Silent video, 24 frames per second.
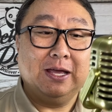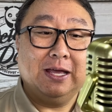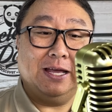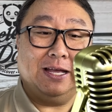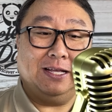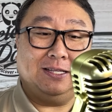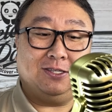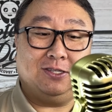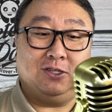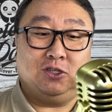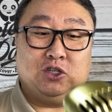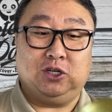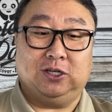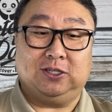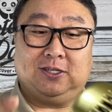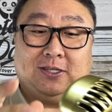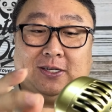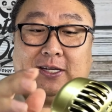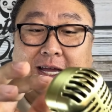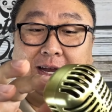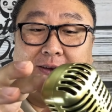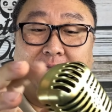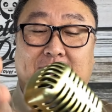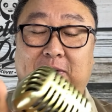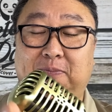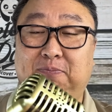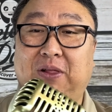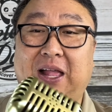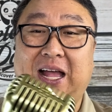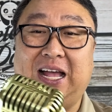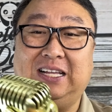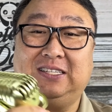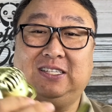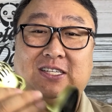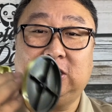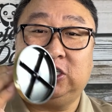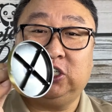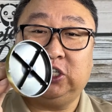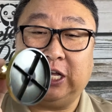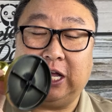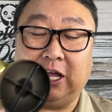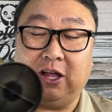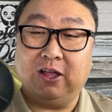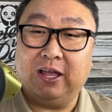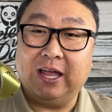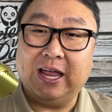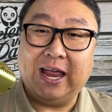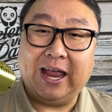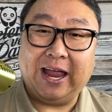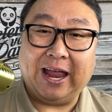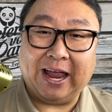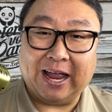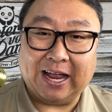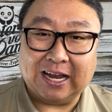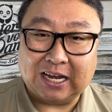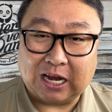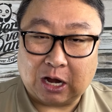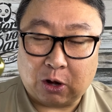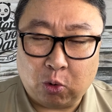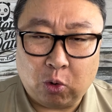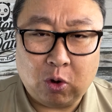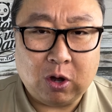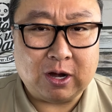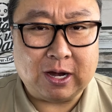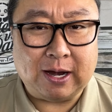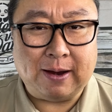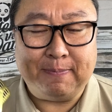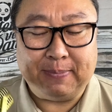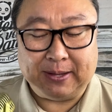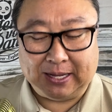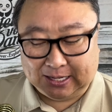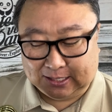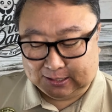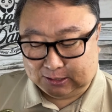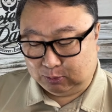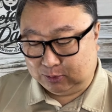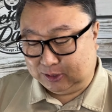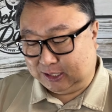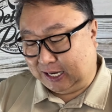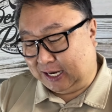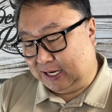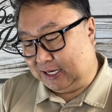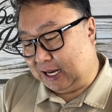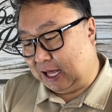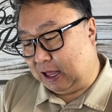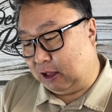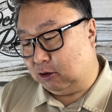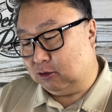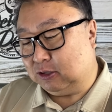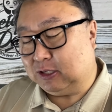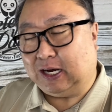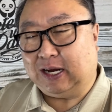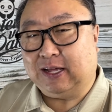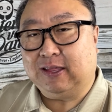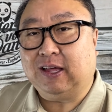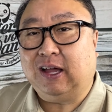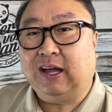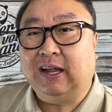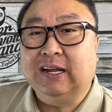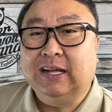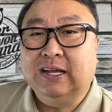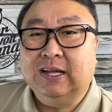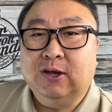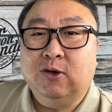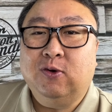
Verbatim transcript: It's just kind of a plastic shell, and I ordered it because it was $8, and I thought,